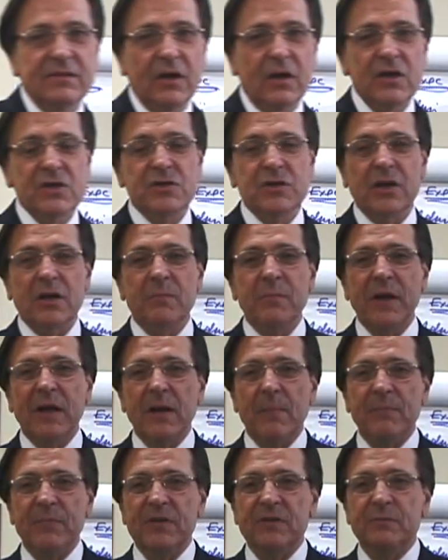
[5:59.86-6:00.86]
series, you can pick
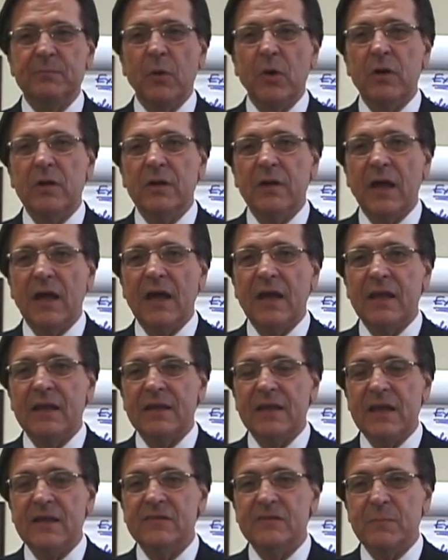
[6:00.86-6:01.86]
up this book,
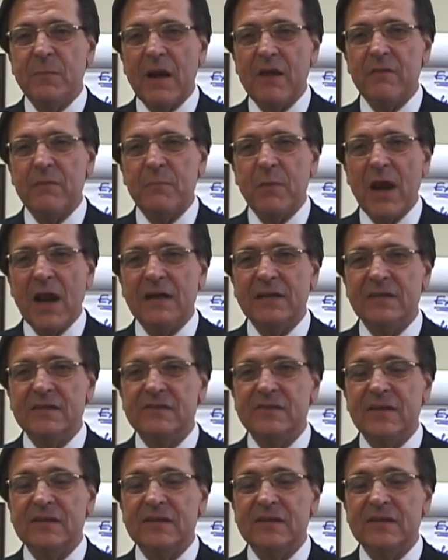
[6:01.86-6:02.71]
The Keys to Private Practice